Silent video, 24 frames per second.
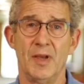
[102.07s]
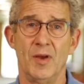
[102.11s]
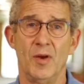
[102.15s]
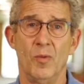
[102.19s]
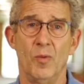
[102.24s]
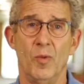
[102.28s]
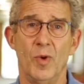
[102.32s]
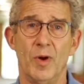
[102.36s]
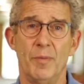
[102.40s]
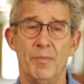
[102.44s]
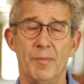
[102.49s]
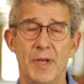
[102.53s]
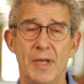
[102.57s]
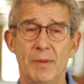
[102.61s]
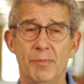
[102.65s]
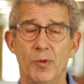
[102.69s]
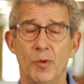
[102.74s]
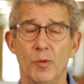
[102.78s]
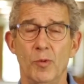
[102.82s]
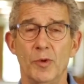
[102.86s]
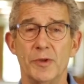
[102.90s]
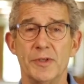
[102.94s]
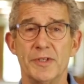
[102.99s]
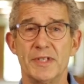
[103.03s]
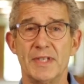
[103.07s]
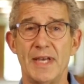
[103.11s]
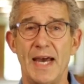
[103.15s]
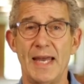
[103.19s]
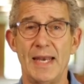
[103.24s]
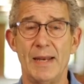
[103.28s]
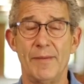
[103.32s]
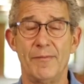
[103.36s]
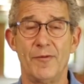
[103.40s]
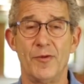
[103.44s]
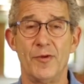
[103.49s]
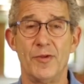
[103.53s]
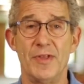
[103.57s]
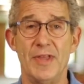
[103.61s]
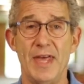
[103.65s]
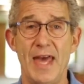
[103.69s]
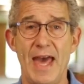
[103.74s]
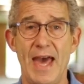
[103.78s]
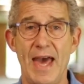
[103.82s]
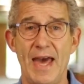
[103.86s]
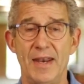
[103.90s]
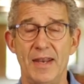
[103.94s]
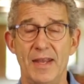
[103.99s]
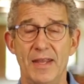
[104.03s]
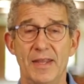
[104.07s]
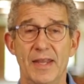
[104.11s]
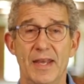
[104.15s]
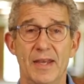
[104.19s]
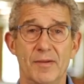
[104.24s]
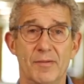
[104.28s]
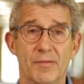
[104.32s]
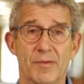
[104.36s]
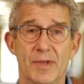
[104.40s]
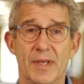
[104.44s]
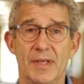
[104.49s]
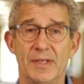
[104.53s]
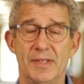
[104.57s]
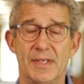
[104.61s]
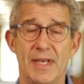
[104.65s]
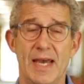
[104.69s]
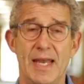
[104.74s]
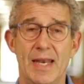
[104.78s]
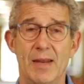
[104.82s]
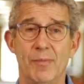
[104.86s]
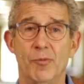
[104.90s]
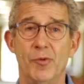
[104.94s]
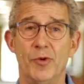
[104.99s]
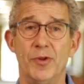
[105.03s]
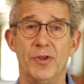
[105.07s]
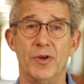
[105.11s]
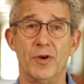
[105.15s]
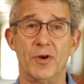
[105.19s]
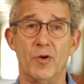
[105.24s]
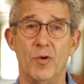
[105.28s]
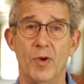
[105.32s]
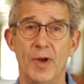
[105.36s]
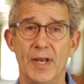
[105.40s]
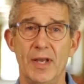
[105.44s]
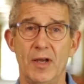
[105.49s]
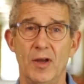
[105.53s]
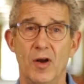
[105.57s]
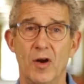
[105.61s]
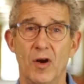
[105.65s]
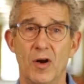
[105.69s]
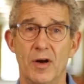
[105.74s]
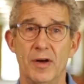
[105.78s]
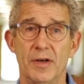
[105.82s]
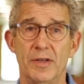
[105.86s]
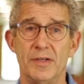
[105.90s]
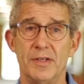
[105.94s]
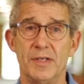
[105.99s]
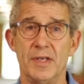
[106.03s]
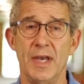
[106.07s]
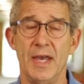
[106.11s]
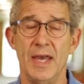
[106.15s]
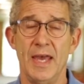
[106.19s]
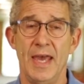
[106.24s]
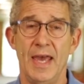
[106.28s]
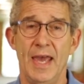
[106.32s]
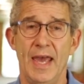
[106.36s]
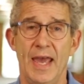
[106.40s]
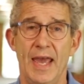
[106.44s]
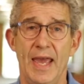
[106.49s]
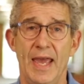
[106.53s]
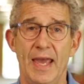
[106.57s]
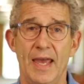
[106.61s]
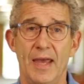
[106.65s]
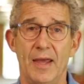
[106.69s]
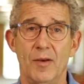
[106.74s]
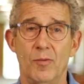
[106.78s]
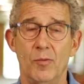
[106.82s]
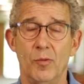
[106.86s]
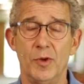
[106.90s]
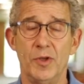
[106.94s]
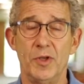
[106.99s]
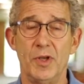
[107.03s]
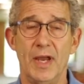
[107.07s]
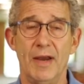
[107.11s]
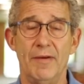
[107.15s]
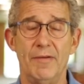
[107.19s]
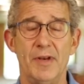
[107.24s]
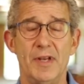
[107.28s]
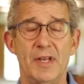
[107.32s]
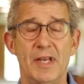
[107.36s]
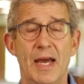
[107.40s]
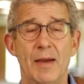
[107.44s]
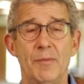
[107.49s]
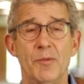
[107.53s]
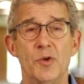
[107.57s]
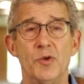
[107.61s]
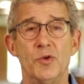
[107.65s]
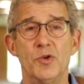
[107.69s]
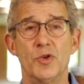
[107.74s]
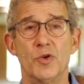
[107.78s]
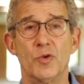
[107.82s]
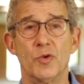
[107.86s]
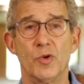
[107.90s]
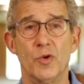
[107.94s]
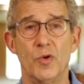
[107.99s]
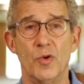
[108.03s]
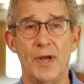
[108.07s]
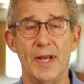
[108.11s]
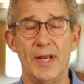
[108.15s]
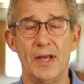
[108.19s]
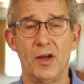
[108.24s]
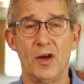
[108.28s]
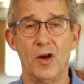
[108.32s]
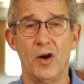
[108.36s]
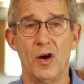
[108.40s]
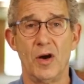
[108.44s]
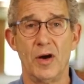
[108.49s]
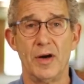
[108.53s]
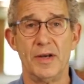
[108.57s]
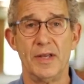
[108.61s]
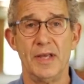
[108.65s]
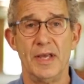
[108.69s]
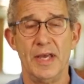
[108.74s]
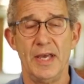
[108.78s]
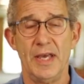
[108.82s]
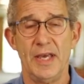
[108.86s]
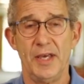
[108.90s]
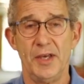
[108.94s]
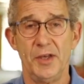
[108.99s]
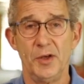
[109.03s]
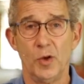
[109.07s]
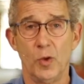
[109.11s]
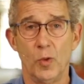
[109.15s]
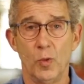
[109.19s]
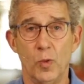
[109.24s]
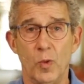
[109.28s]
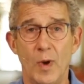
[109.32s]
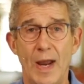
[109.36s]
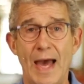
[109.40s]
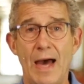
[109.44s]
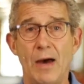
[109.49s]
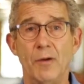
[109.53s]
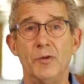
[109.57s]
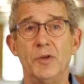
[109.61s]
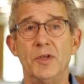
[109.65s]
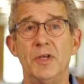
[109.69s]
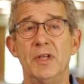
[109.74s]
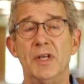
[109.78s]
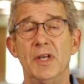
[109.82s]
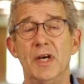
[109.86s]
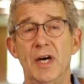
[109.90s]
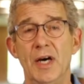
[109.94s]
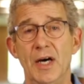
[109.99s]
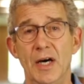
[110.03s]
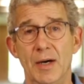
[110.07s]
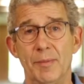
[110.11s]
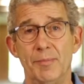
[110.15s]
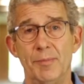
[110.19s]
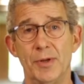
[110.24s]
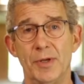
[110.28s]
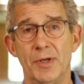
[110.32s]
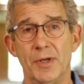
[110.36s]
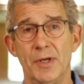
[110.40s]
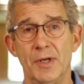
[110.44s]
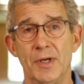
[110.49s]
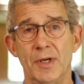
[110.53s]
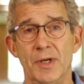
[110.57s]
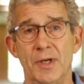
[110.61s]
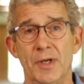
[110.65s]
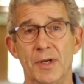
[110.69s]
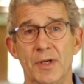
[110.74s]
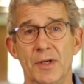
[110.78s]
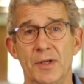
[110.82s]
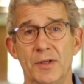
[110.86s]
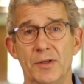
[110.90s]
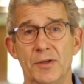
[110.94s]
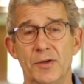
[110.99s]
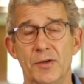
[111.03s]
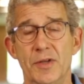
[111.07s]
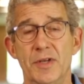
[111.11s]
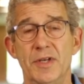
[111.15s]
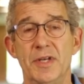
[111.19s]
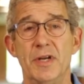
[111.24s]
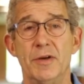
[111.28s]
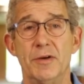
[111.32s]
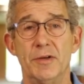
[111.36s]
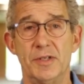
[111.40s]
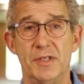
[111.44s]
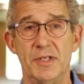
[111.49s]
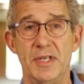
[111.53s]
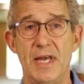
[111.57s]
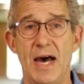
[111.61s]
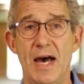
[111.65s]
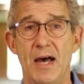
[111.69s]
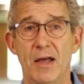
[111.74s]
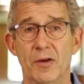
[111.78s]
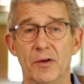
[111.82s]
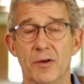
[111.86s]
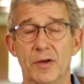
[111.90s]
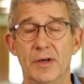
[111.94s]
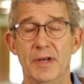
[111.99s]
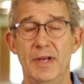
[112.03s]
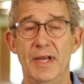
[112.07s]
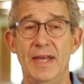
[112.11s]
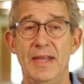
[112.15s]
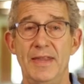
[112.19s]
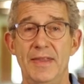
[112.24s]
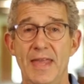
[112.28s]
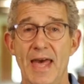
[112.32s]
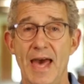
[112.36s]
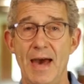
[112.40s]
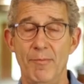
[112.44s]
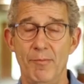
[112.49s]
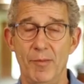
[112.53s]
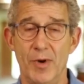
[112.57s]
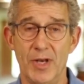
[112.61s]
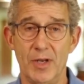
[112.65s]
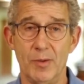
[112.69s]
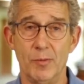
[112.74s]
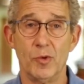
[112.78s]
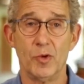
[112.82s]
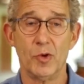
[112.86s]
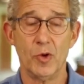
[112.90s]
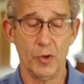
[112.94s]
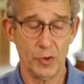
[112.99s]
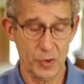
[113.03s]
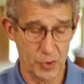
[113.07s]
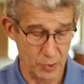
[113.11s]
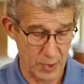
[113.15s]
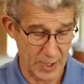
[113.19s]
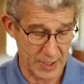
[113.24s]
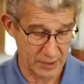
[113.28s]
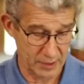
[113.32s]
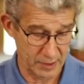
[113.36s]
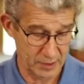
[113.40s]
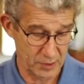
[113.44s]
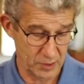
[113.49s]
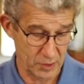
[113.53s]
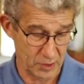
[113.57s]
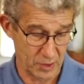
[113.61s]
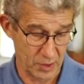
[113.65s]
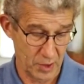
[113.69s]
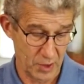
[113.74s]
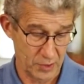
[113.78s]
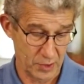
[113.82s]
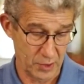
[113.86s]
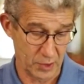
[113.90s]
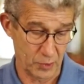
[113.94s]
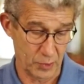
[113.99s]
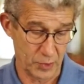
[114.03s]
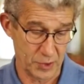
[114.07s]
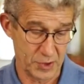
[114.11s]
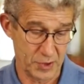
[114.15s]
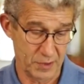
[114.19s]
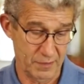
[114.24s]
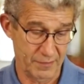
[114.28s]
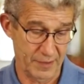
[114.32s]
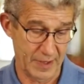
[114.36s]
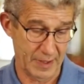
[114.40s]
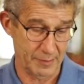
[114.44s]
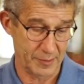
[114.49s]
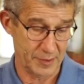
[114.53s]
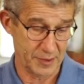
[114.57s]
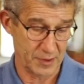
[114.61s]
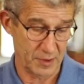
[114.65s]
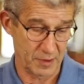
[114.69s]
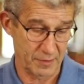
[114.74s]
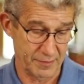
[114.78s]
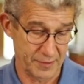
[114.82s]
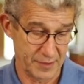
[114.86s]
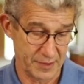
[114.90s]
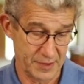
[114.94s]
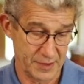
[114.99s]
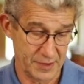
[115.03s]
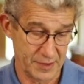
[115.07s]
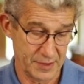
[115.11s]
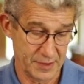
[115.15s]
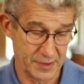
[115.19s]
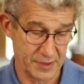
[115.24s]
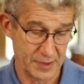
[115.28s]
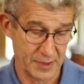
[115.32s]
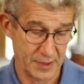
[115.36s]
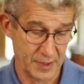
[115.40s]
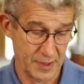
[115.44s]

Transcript: where people will sign up for that and they, they sign up with their credit cards. And when every time you use your credit card, it'll round it up to the nearest dollar, and that money will go directly to, to Christian Family Services.